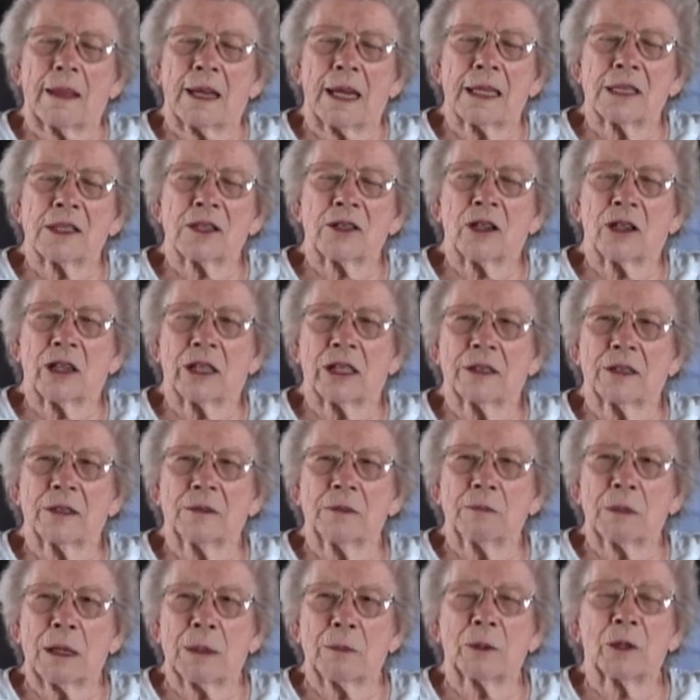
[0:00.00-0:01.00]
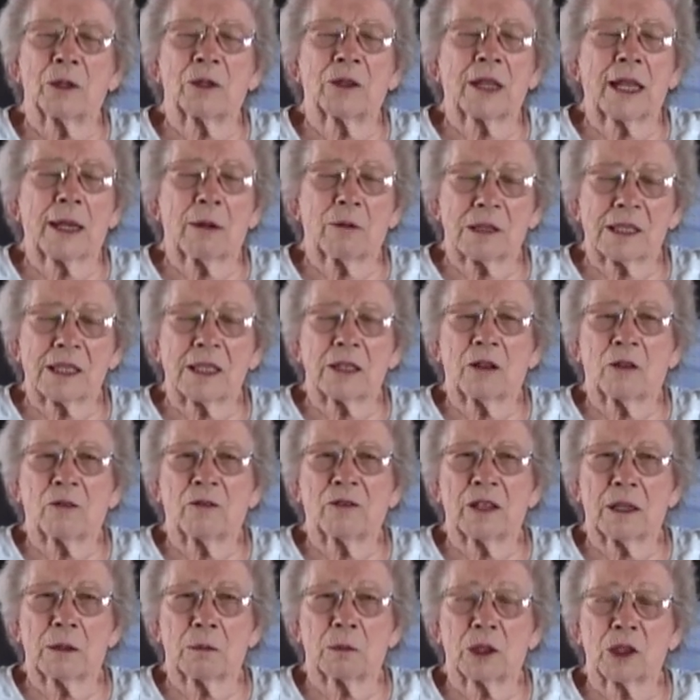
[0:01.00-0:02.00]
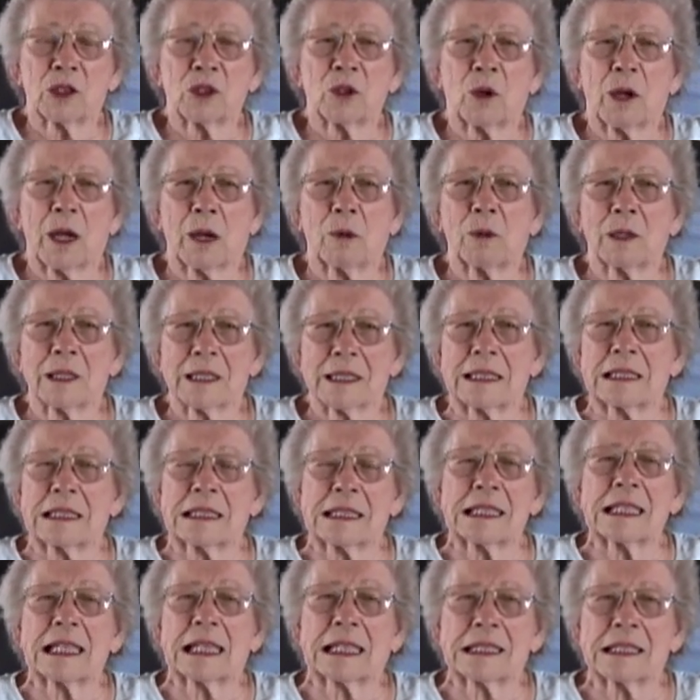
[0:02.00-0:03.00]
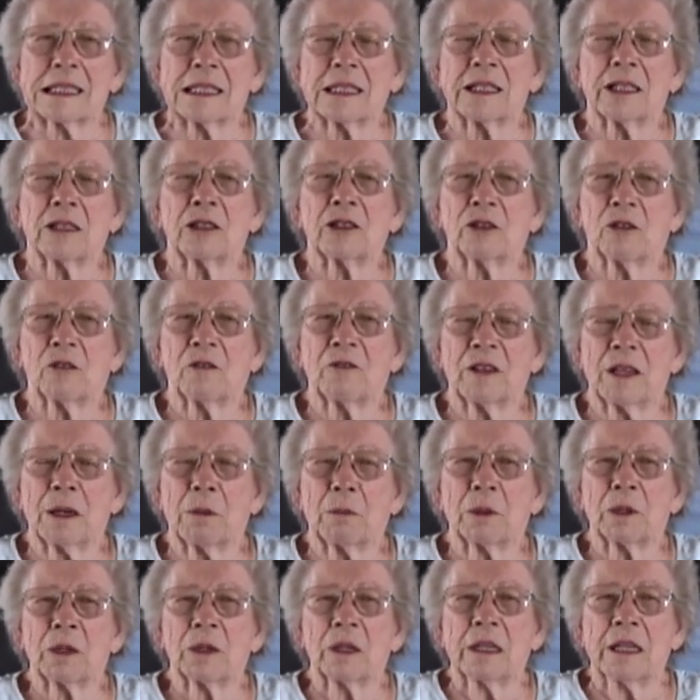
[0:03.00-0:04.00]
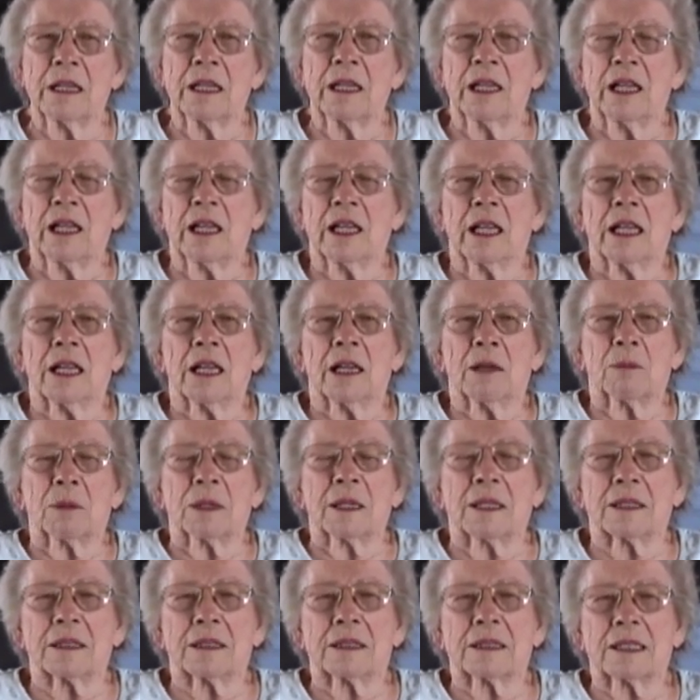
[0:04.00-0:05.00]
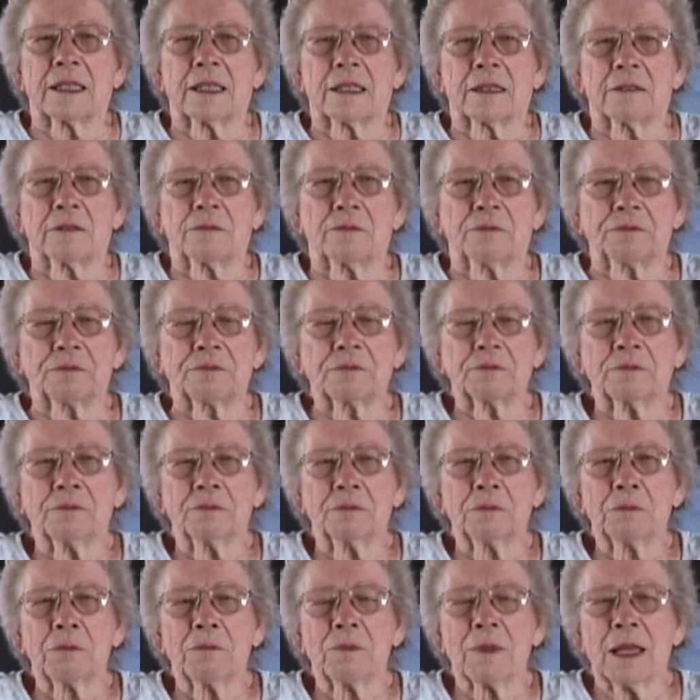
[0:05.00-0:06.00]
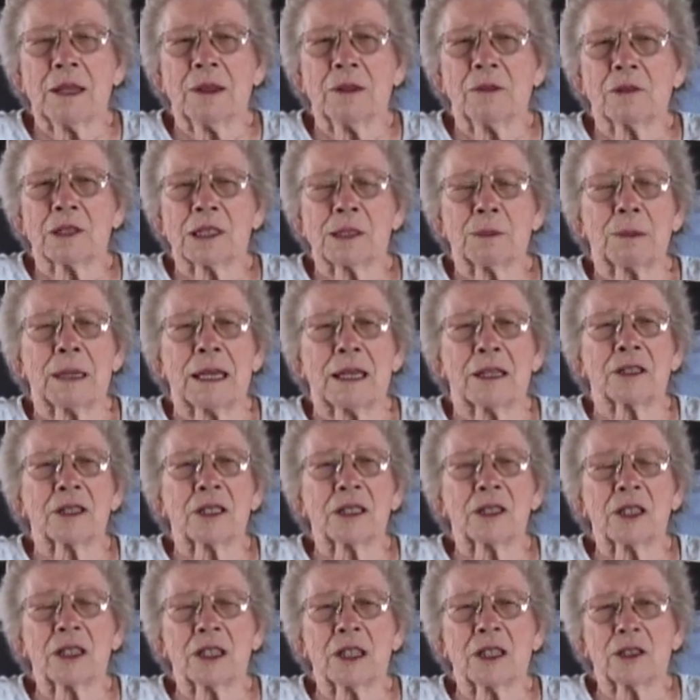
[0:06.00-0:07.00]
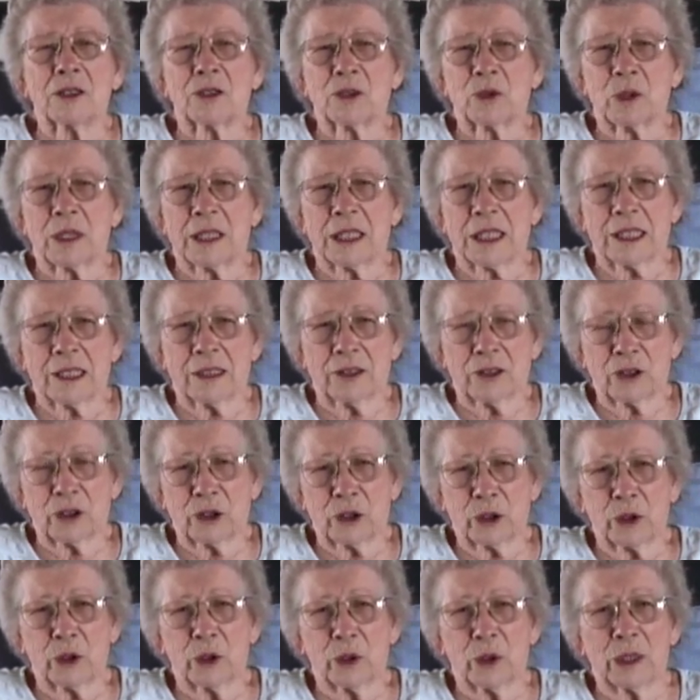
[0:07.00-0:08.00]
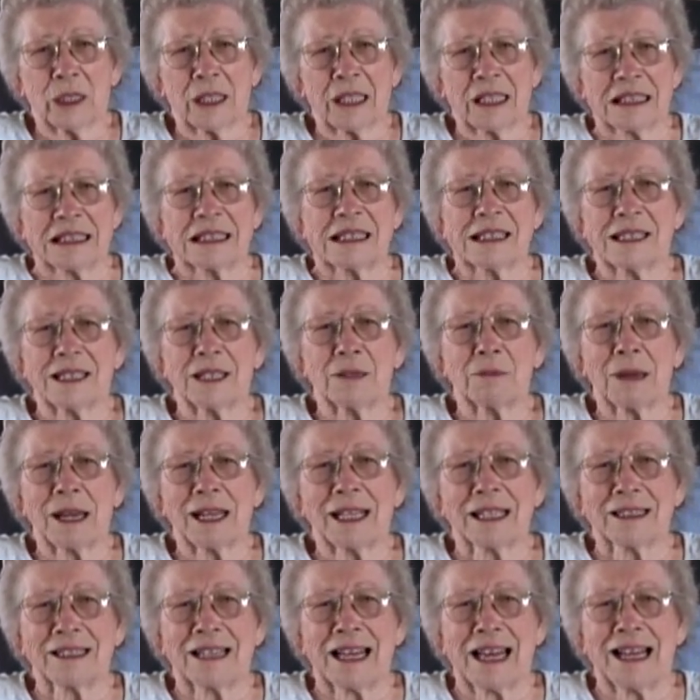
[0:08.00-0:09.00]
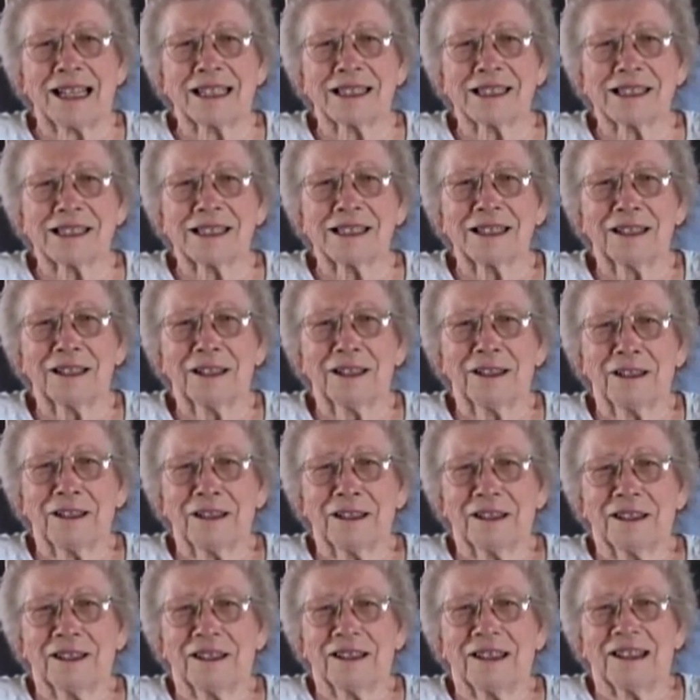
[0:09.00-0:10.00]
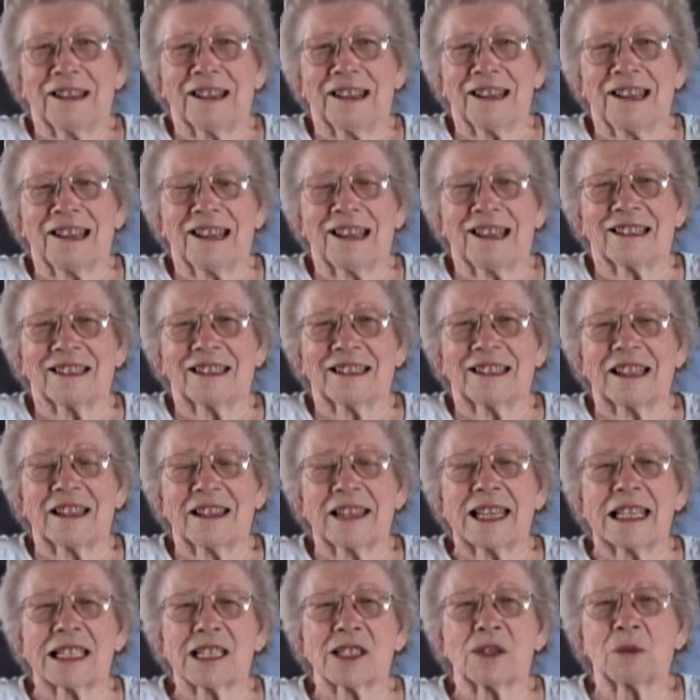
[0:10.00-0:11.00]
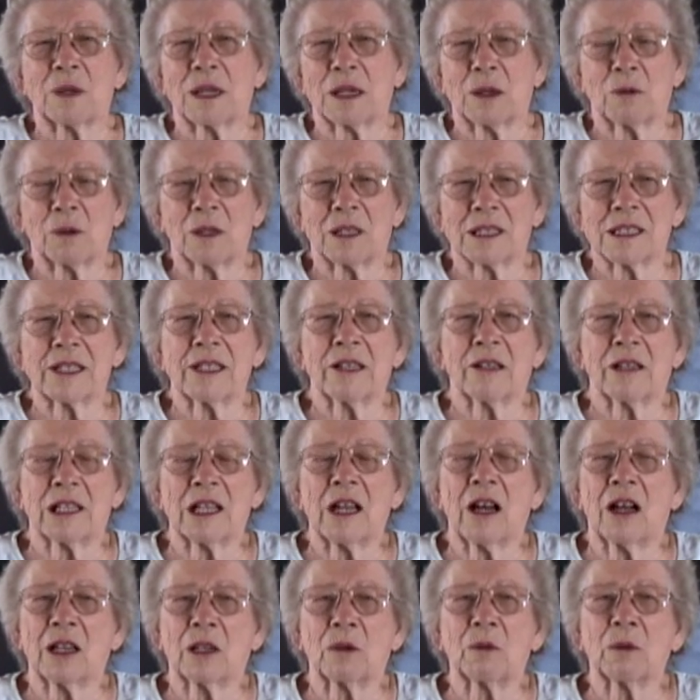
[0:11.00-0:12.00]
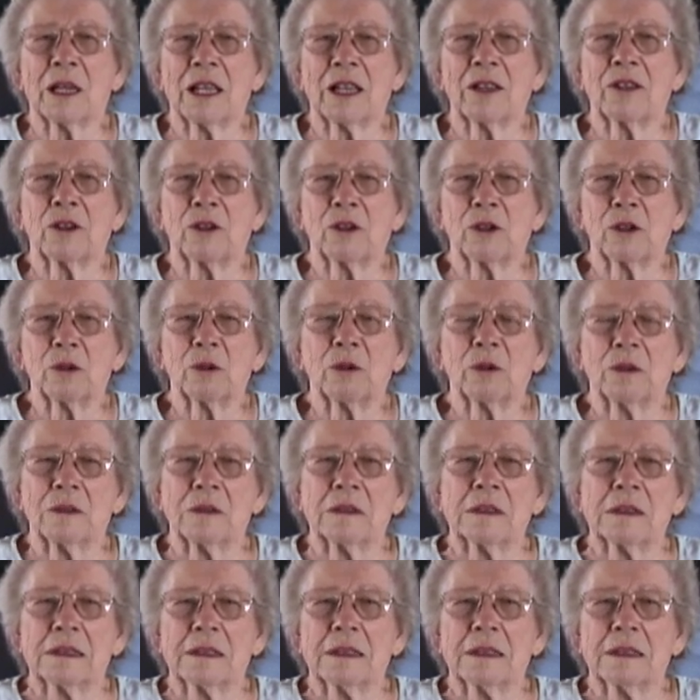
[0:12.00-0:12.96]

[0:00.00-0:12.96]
I started, my birthday was in November, so I wasn't six until November. But uh, there was about 22 kids in my class, and that's the way it was nearly all the way through